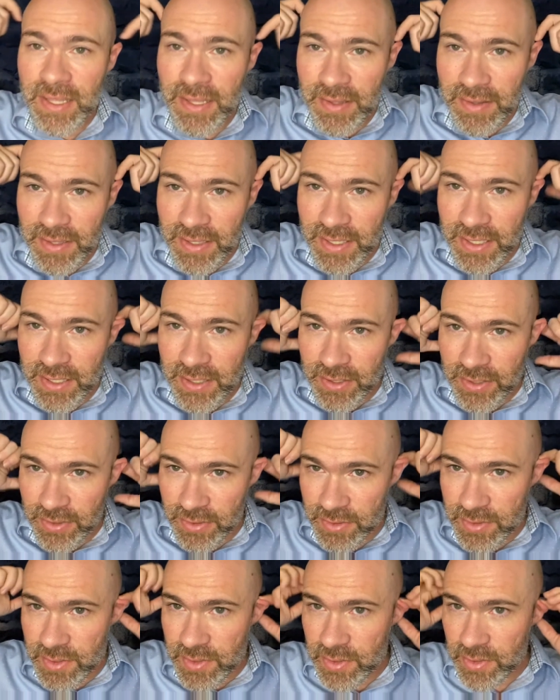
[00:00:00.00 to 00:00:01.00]
The
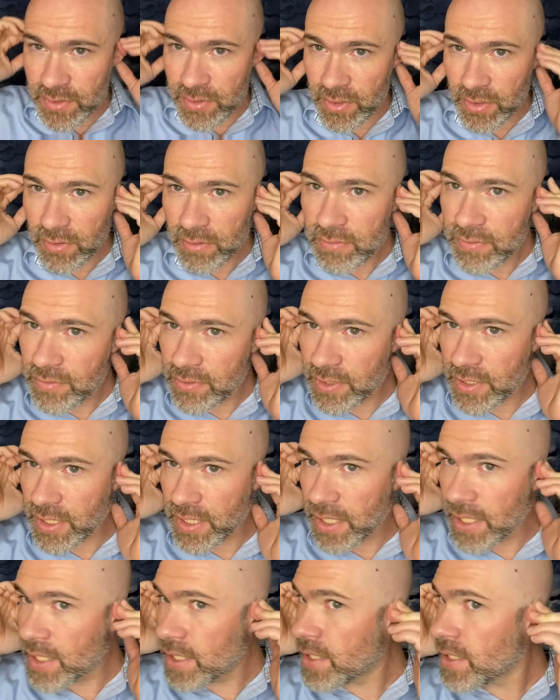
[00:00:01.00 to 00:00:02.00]
ears. Don't
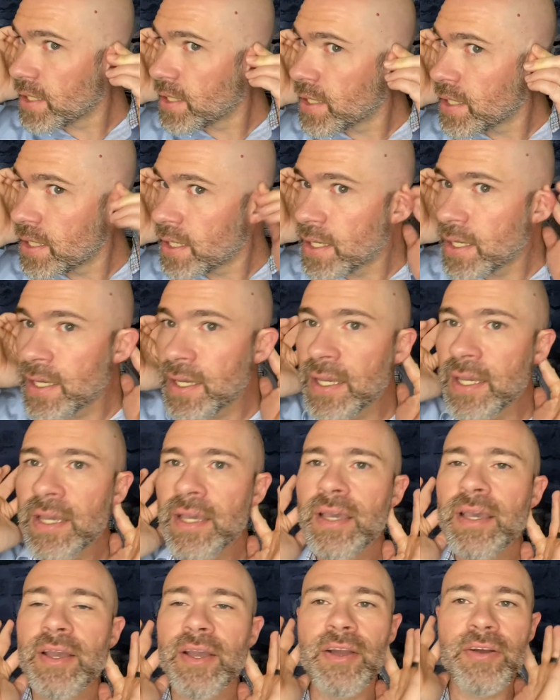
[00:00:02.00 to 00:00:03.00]
forget
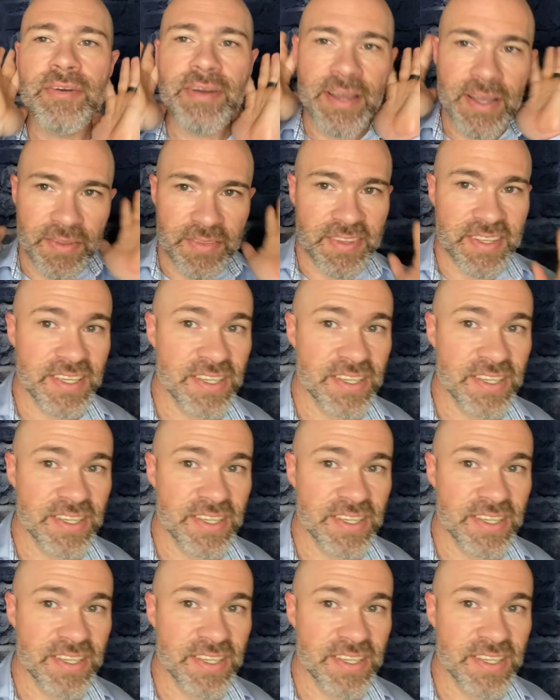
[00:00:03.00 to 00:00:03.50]
around the